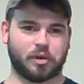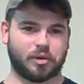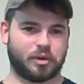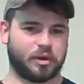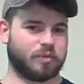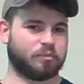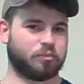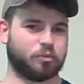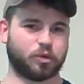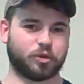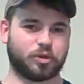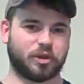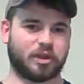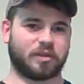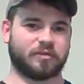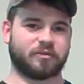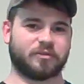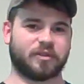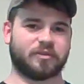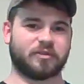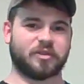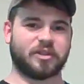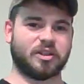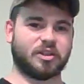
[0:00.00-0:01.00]
And I've put like
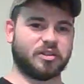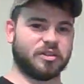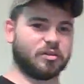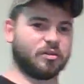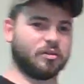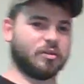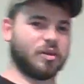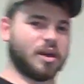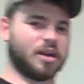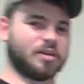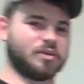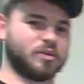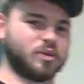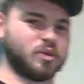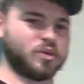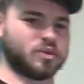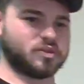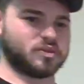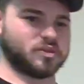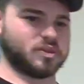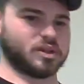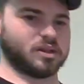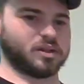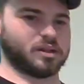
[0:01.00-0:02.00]
1,500 rounds to
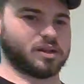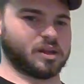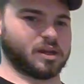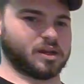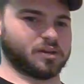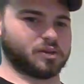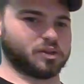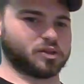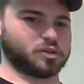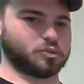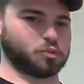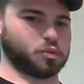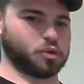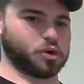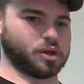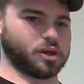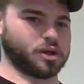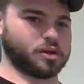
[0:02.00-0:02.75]
this thing at this point.